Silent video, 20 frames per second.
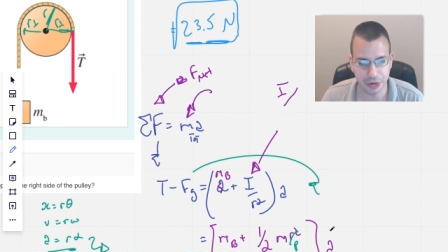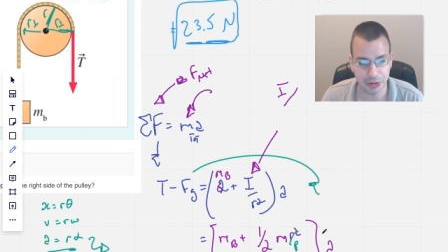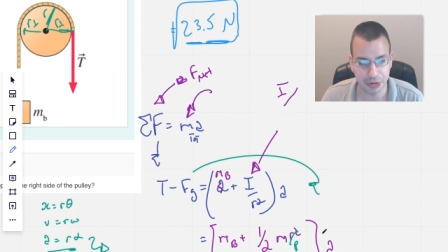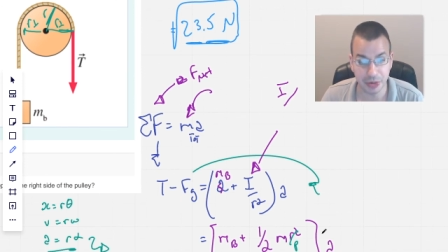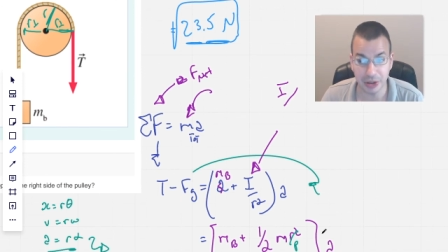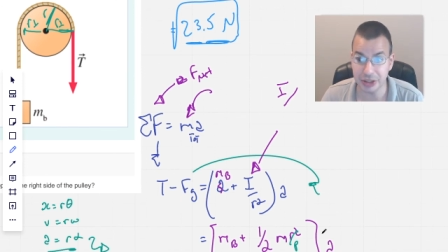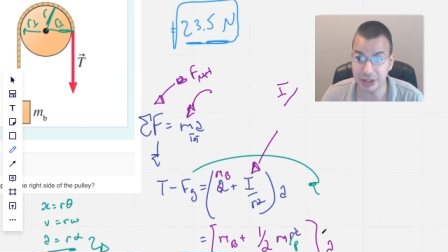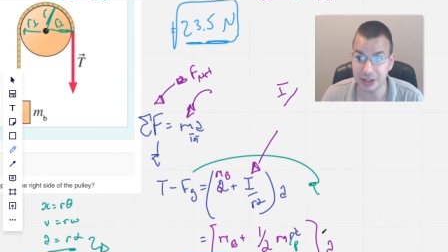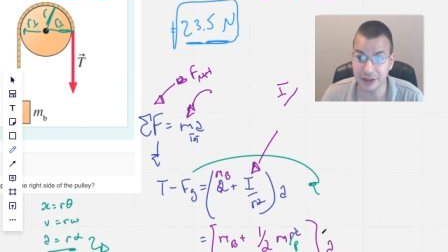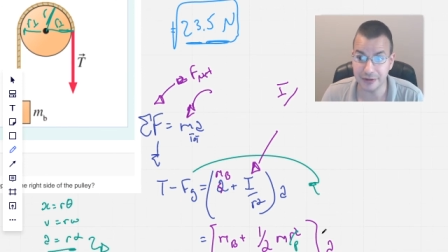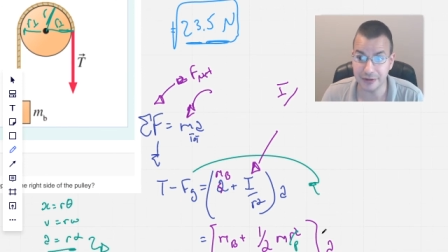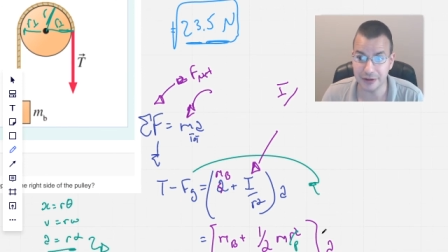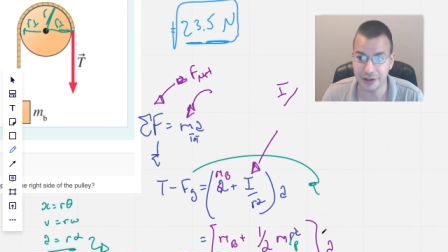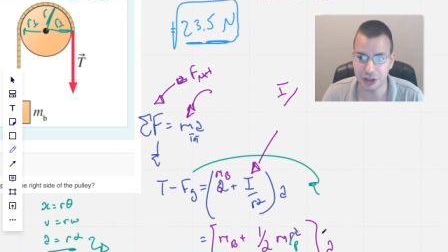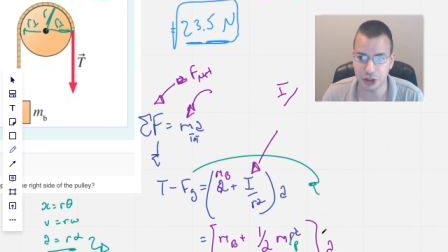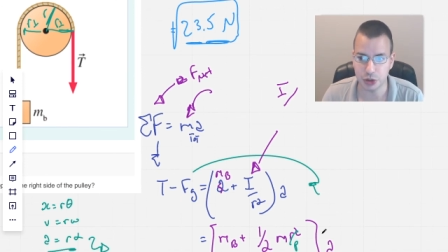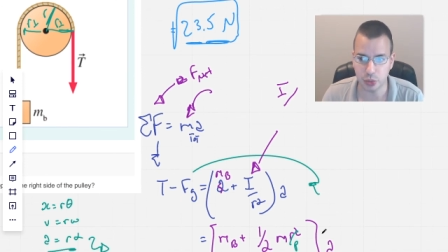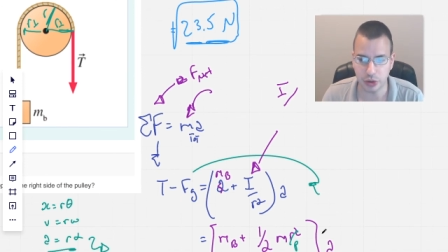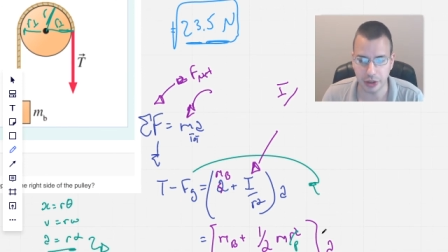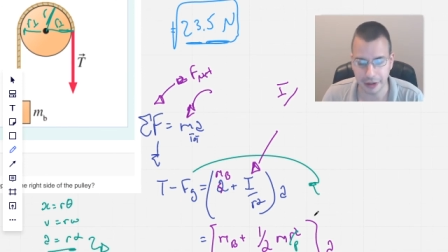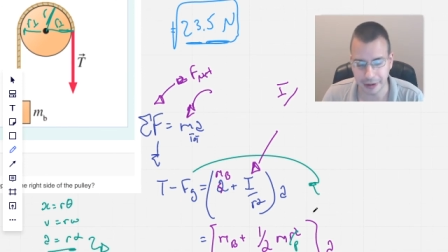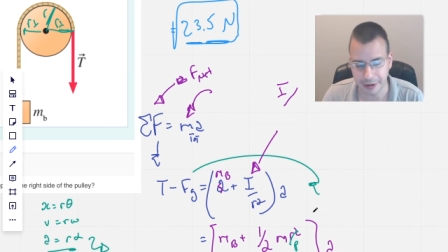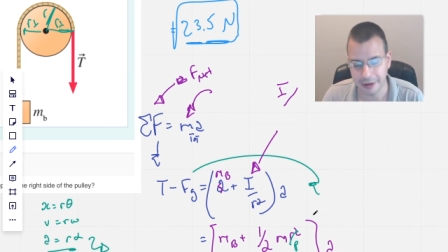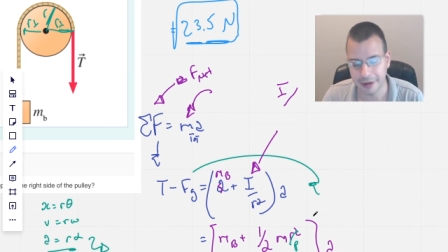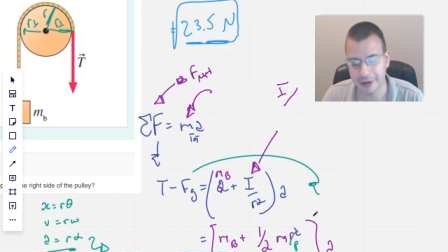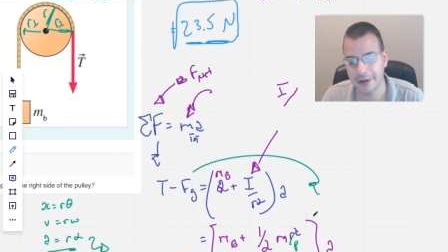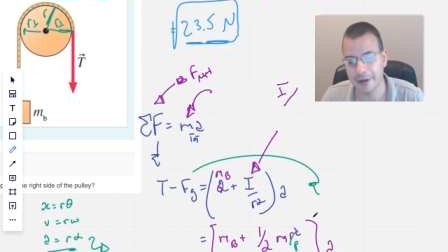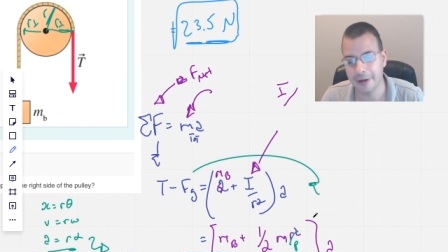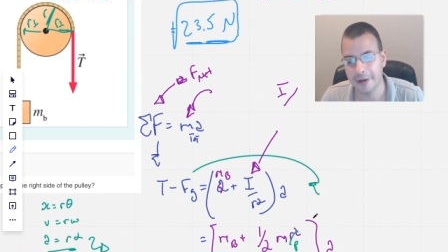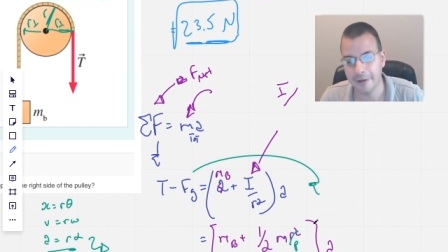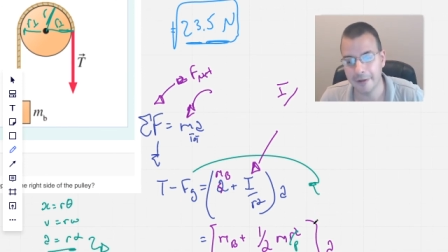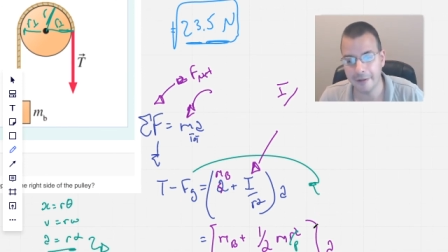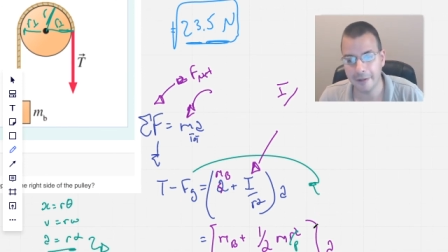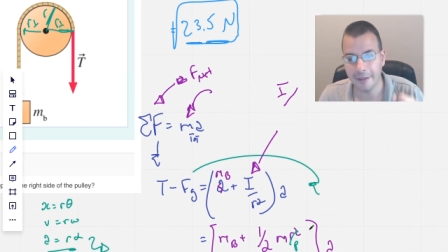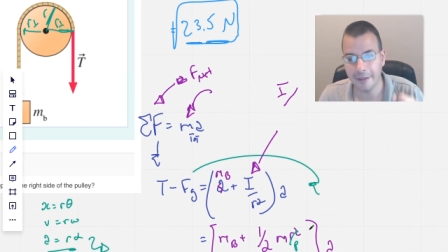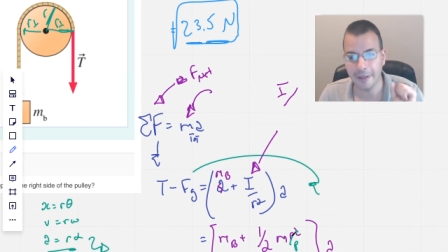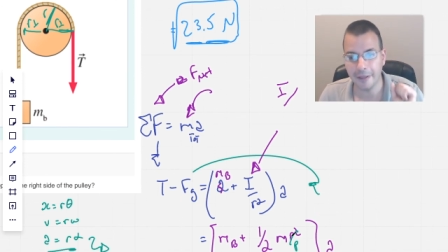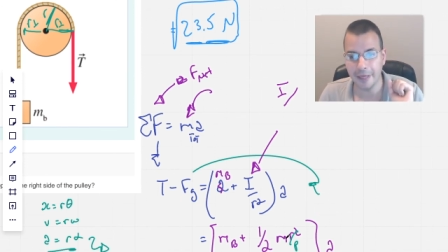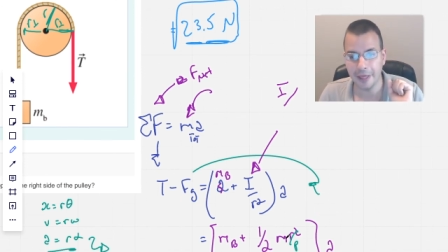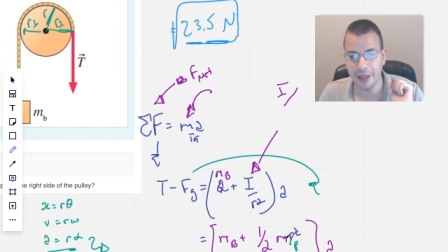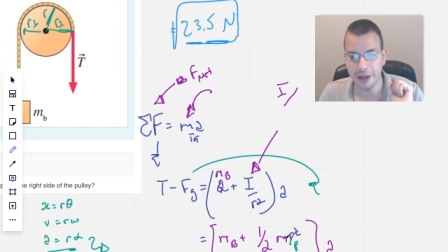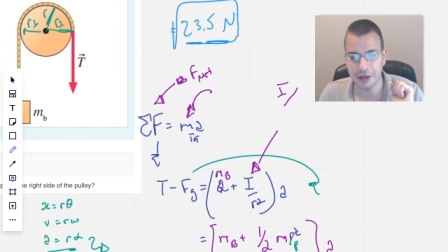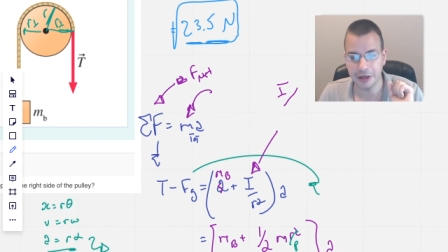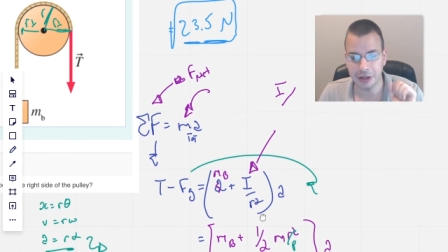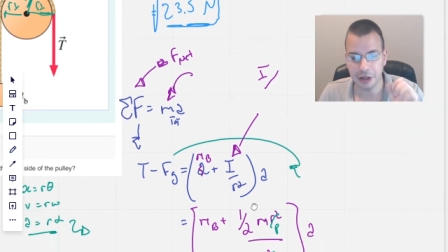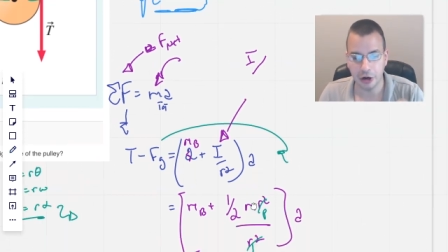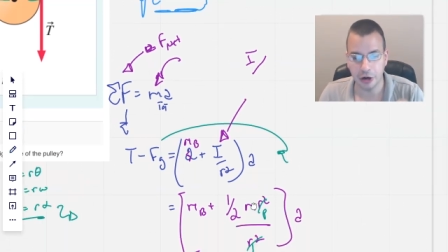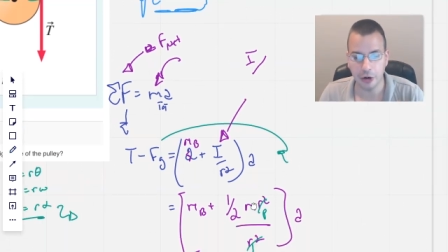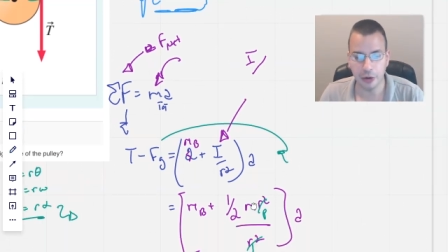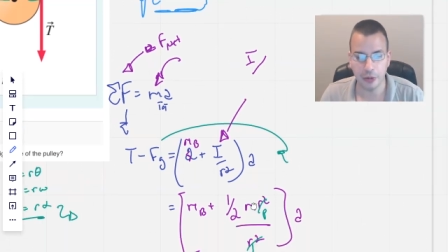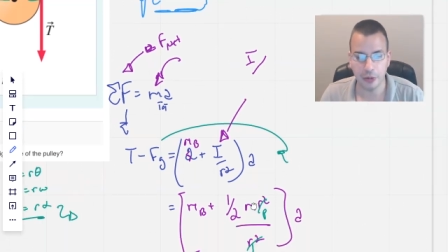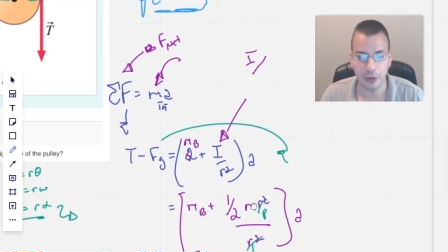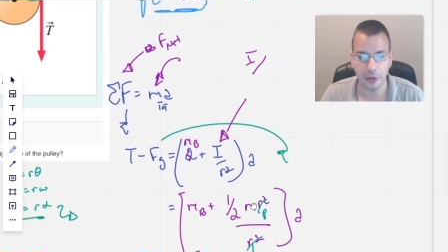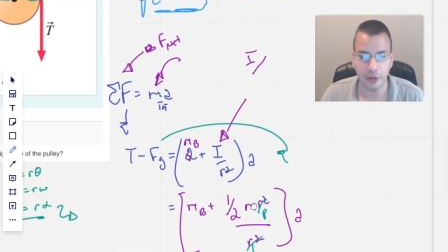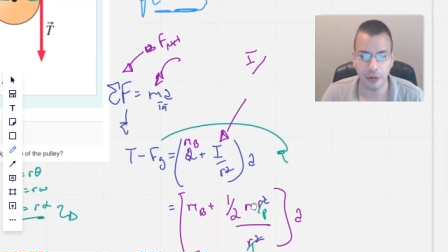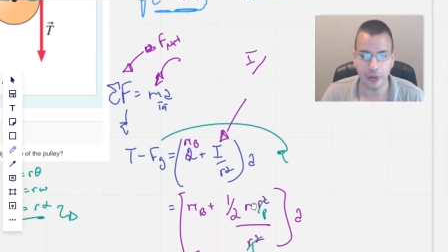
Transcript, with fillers: especially in physics 1. So,